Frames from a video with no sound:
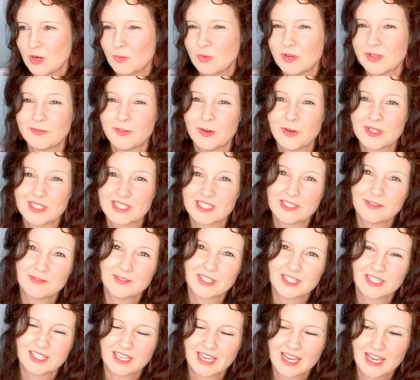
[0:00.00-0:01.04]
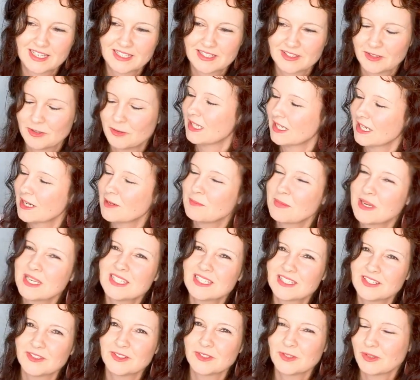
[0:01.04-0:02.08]
We Have Always Lived in the Castle, and I may
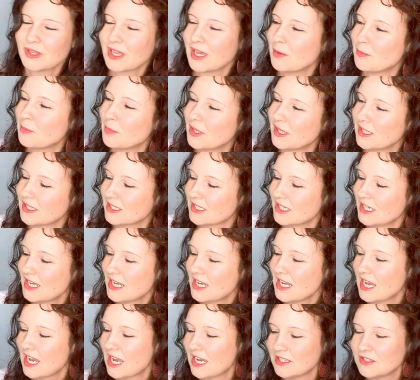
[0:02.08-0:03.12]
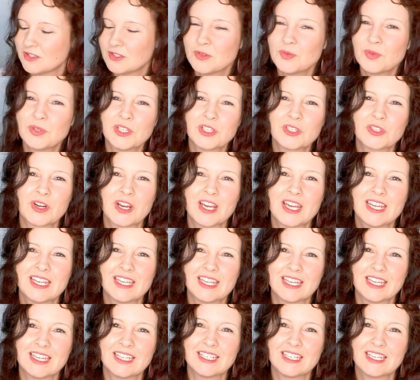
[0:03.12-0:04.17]
still do that, but I do want to try
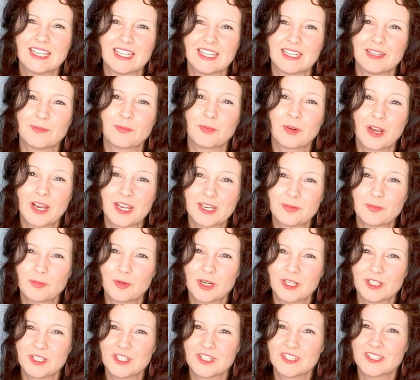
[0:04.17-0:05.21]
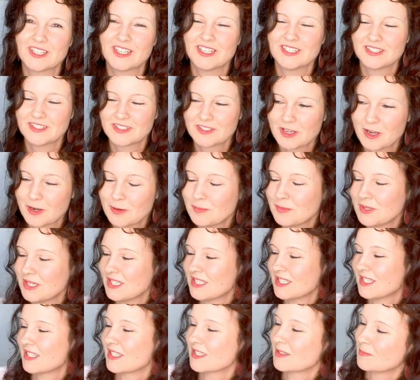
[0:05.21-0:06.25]
and get in Pride and Prejudice and
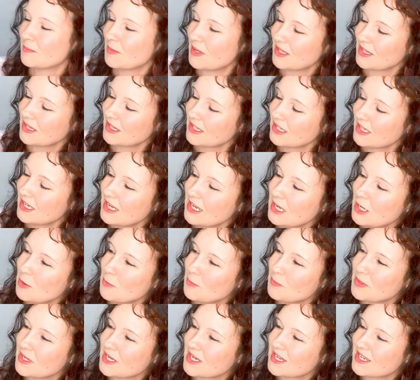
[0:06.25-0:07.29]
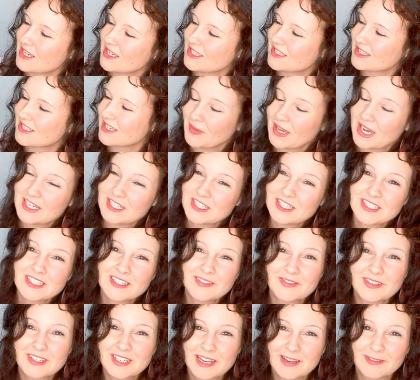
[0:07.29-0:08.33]
Zombies this month because I just
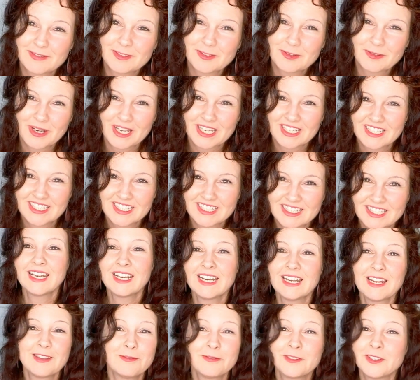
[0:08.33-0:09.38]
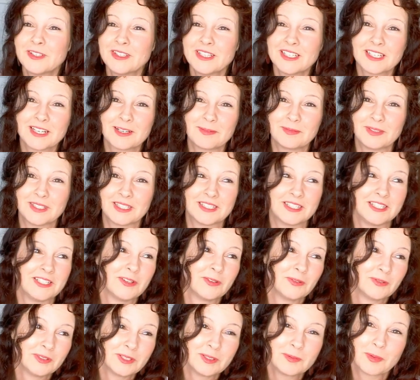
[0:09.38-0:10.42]
have never read it, and I feel like I'm like the
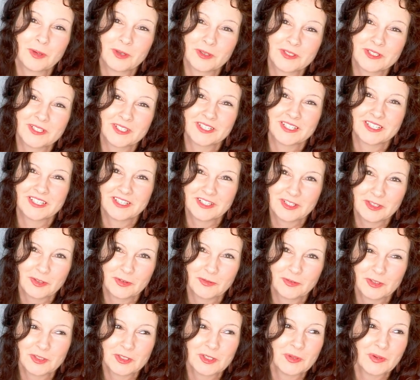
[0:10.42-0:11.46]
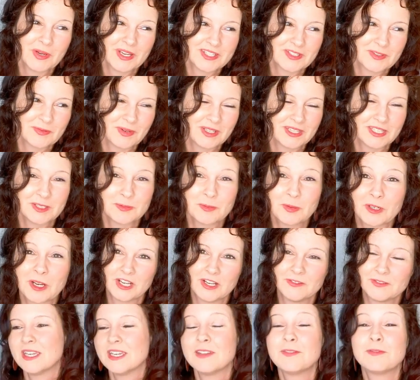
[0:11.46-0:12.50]
only person in the universe who hasn't read this book.
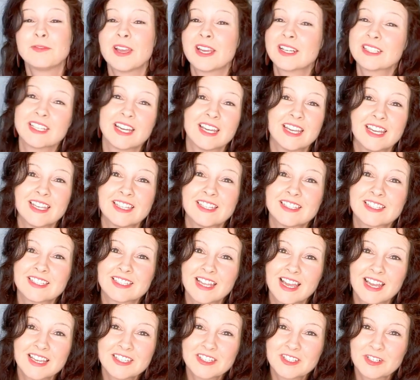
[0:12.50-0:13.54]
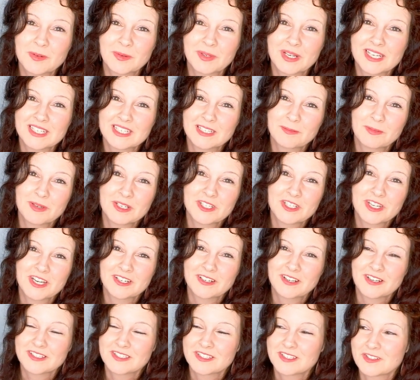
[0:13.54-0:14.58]
Else. In fact, I had this last year when I did my Jane
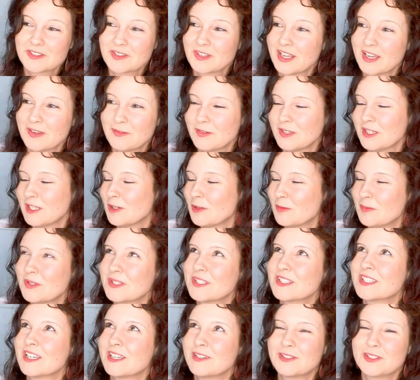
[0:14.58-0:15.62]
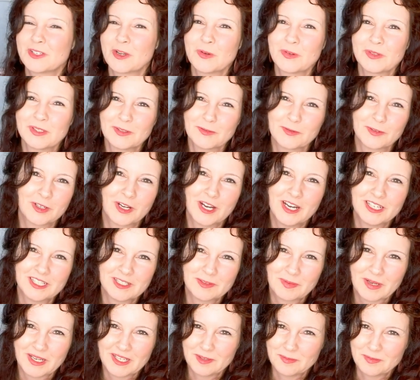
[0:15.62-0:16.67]
Austen July video, but just had totally forgotten
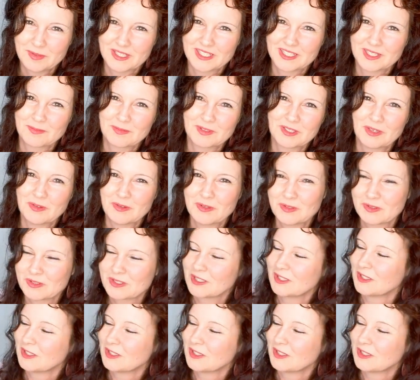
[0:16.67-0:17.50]
about it because I'm so used to